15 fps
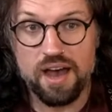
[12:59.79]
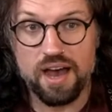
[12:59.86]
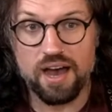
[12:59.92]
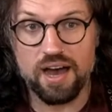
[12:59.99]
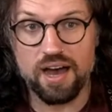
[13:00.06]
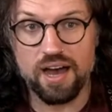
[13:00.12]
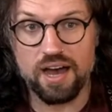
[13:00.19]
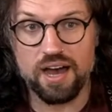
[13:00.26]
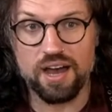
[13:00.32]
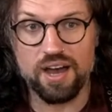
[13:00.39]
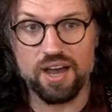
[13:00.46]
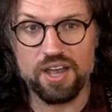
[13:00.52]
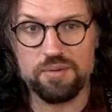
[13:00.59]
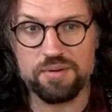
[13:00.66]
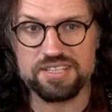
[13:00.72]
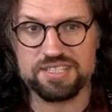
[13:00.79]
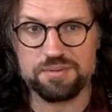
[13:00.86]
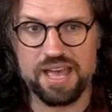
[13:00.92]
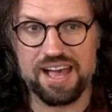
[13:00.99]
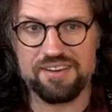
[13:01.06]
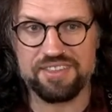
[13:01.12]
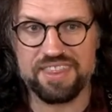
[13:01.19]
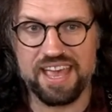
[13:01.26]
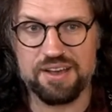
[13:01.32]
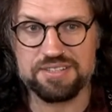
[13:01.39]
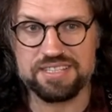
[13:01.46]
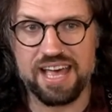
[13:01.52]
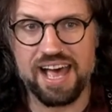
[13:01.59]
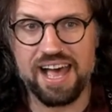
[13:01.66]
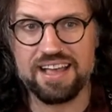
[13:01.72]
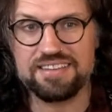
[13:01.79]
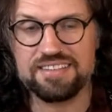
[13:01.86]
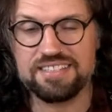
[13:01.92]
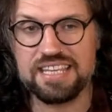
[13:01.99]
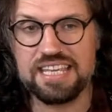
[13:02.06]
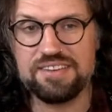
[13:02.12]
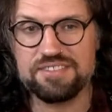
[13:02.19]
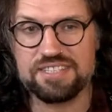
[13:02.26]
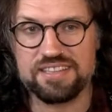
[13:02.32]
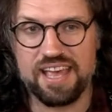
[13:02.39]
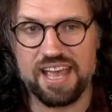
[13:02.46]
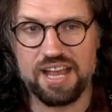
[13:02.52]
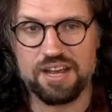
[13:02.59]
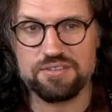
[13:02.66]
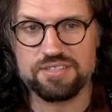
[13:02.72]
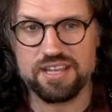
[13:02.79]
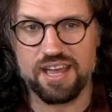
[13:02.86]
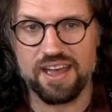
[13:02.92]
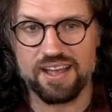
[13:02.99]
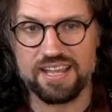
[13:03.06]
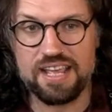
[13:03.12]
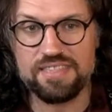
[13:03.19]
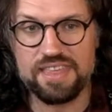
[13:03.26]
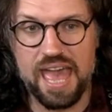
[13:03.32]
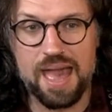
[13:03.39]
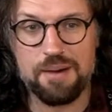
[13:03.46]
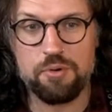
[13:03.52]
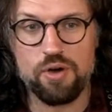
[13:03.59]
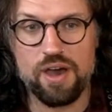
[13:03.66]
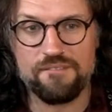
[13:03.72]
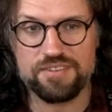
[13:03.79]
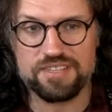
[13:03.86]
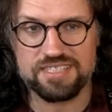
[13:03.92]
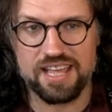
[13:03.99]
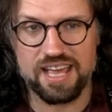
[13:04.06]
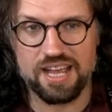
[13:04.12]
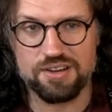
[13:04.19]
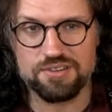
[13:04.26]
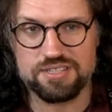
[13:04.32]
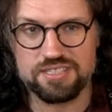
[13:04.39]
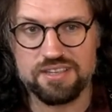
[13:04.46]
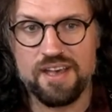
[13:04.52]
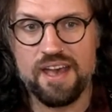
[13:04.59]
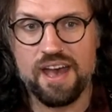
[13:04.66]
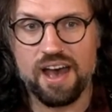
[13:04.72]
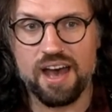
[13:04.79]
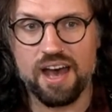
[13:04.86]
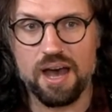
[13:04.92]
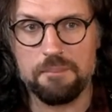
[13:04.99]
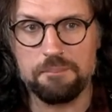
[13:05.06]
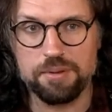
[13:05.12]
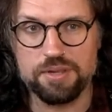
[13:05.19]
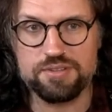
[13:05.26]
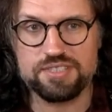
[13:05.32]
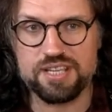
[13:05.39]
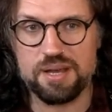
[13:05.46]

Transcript: Uh, who else do we have in the house? I, Steve, is in the house. Uh, Keith M O F is in the house. Uh, Blue